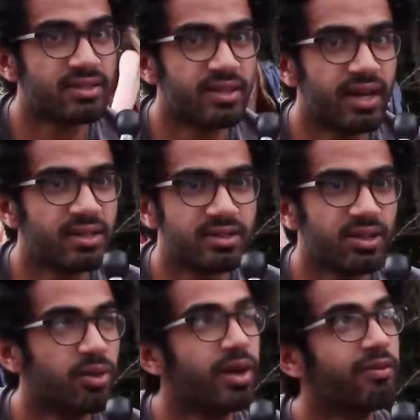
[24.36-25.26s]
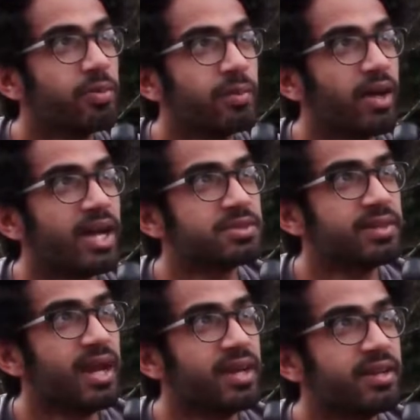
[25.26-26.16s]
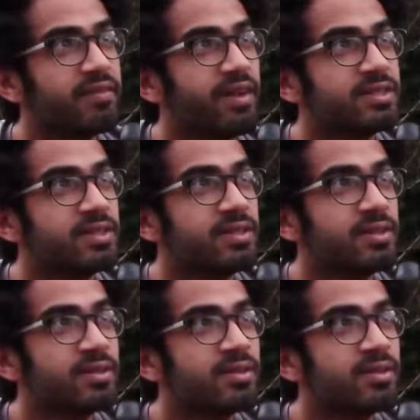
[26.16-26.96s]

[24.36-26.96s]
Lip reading: tests or whenever people ask me, I identify as Indian.